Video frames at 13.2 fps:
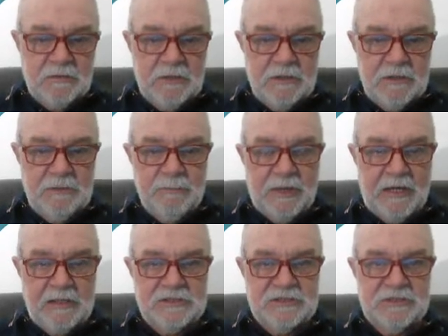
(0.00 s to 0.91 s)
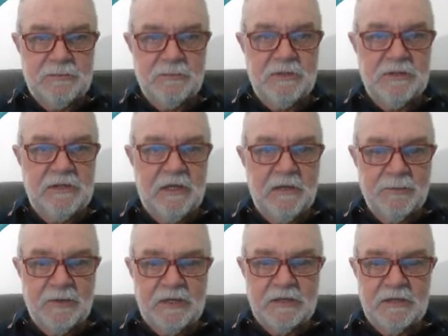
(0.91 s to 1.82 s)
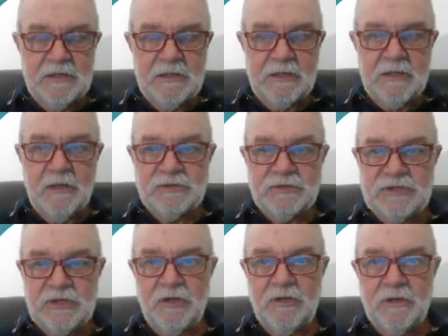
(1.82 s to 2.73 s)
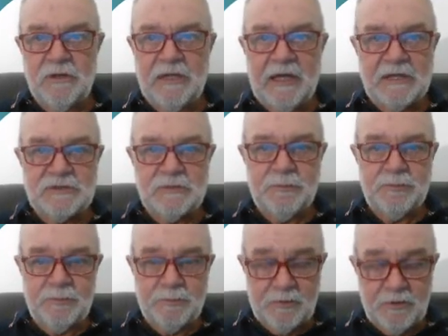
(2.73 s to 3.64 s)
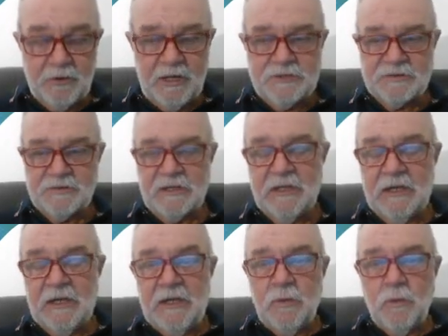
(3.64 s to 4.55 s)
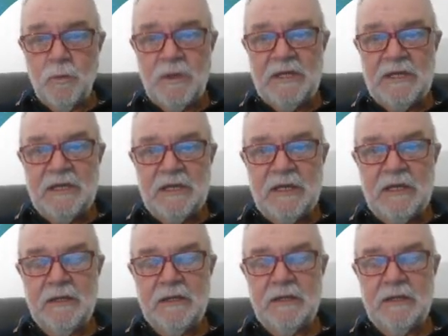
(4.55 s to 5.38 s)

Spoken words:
in partnership with Yellowbrick, and I'll show you the actual proprietary windy